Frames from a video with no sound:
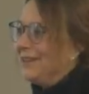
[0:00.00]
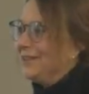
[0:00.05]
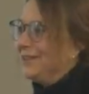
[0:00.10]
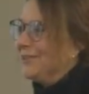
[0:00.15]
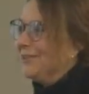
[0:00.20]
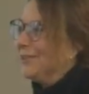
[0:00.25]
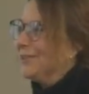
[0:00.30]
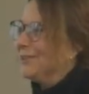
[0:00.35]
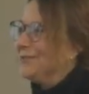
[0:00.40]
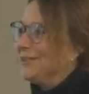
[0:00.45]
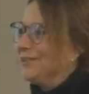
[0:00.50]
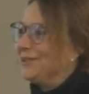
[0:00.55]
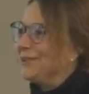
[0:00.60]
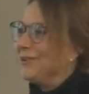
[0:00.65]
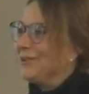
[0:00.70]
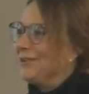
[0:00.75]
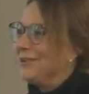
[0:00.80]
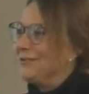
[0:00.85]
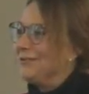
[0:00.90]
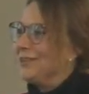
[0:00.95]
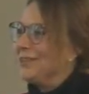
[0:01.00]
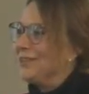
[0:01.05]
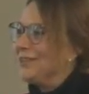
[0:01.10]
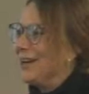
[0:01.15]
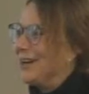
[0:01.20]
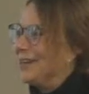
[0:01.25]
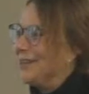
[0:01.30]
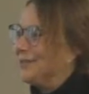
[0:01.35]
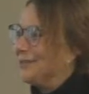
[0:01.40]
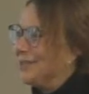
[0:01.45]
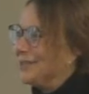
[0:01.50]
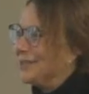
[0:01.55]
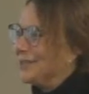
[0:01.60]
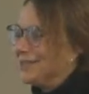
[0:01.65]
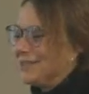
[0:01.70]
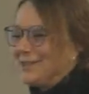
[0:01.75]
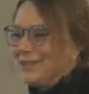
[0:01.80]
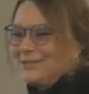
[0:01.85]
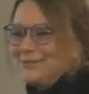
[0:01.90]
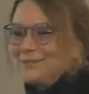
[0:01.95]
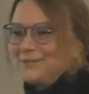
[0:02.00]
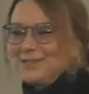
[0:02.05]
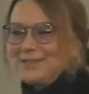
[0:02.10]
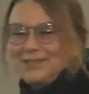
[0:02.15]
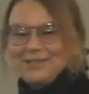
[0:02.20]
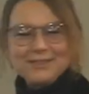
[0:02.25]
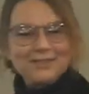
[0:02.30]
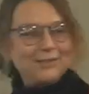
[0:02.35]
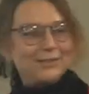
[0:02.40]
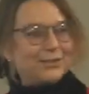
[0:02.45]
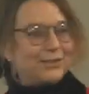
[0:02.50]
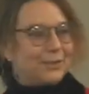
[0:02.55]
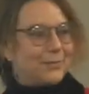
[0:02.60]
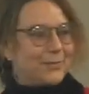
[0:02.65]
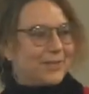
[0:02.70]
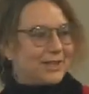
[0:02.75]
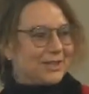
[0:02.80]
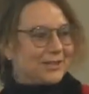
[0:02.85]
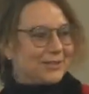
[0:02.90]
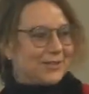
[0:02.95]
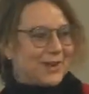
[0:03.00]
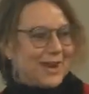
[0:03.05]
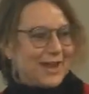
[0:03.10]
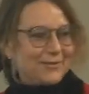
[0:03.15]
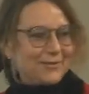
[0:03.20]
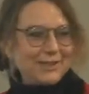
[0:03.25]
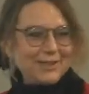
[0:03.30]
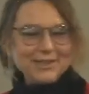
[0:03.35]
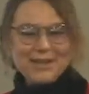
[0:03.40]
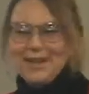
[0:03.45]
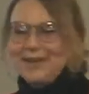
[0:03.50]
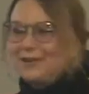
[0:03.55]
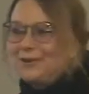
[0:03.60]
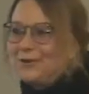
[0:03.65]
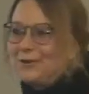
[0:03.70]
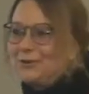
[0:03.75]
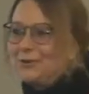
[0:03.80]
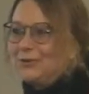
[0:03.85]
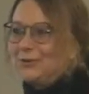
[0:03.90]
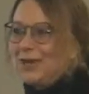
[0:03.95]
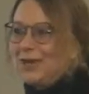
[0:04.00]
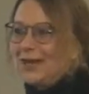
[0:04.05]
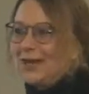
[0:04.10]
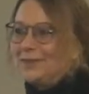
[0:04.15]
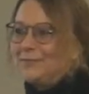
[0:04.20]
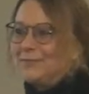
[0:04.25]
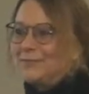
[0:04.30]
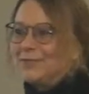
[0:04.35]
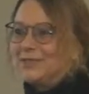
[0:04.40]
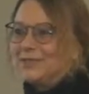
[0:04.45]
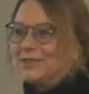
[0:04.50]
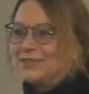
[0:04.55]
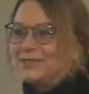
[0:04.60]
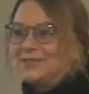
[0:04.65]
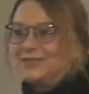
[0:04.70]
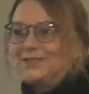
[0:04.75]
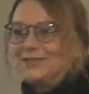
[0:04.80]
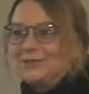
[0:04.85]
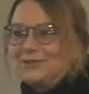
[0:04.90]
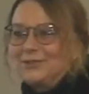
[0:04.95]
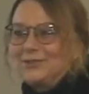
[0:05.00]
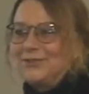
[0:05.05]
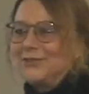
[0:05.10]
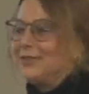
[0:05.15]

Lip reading: did all the retirement stuff. We did a little bit of traveling, not a whole lot, but just sort of